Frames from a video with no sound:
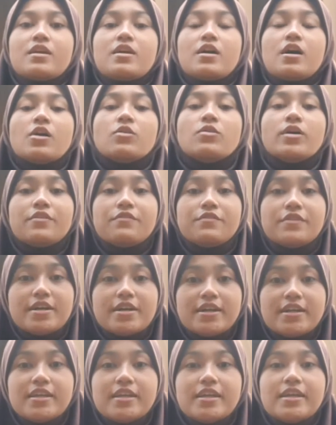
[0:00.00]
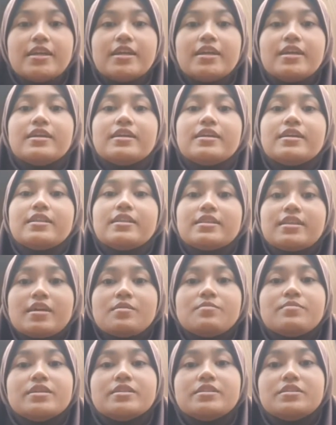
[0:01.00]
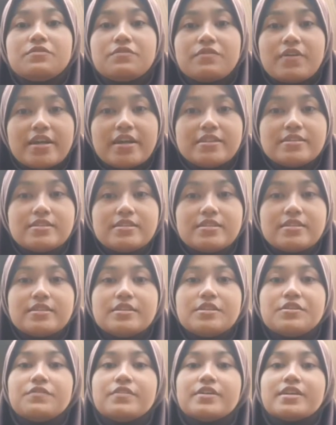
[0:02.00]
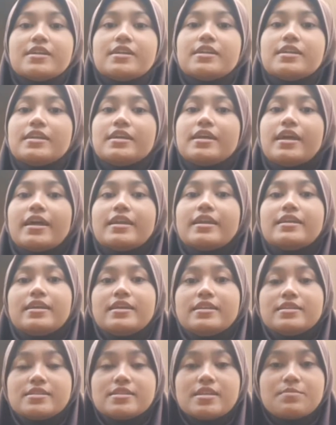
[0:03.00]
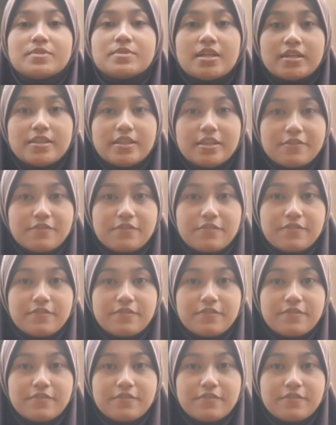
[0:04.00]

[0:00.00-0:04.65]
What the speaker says: However, it can be defined differently and it's subjective.